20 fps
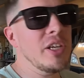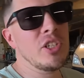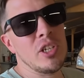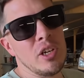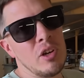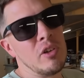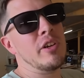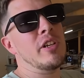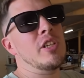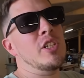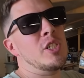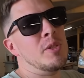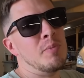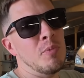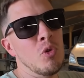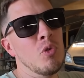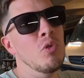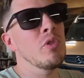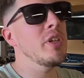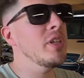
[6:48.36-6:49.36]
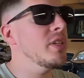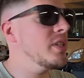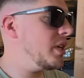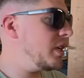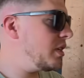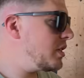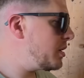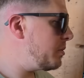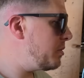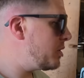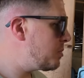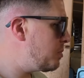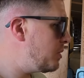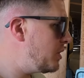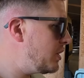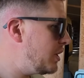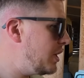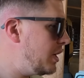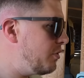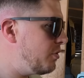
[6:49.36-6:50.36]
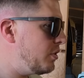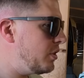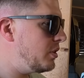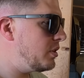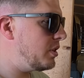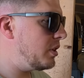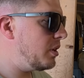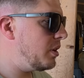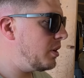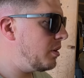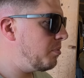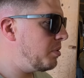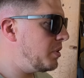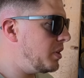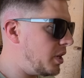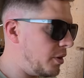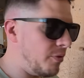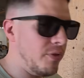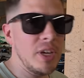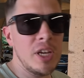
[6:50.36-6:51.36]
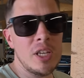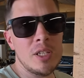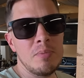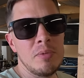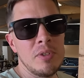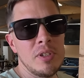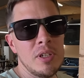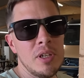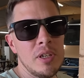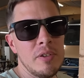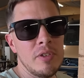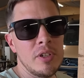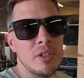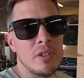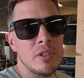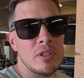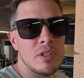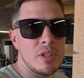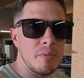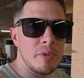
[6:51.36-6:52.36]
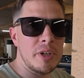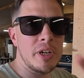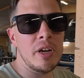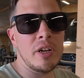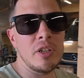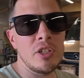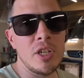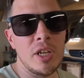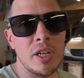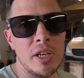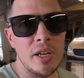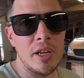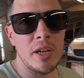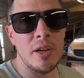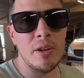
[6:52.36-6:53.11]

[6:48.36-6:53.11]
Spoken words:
actually, I've got it this morning saying something's been delivered, but nothing has been delivered. So I'm going to go and check it